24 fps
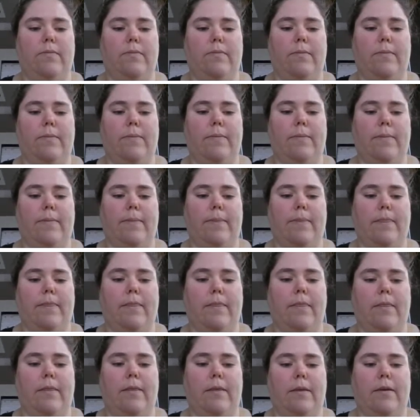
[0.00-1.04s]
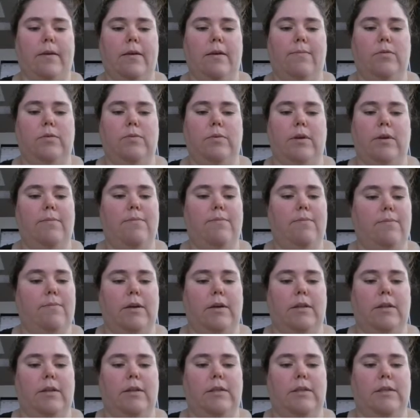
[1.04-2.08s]
and multiply him by the second
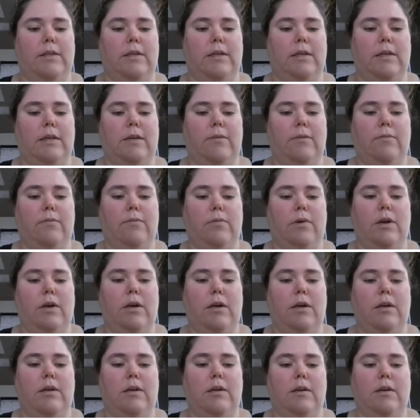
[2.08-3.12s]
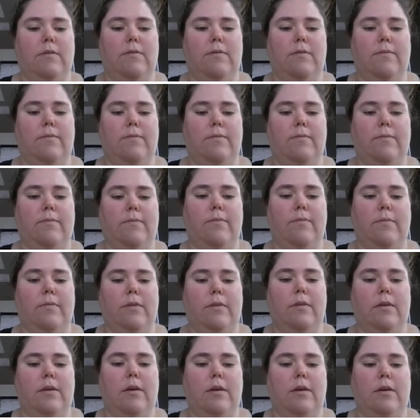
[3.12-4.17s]
bracket. And then that's
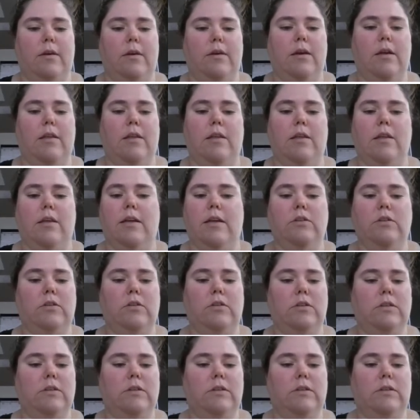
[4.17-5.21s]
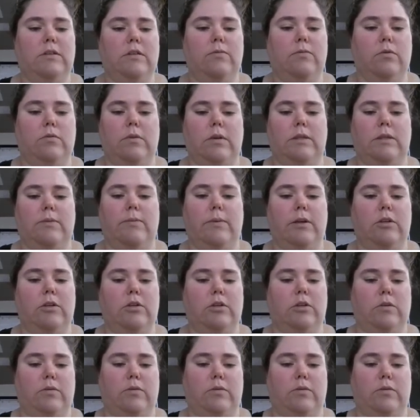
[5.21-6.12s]
just simple expansion. We've been doing that in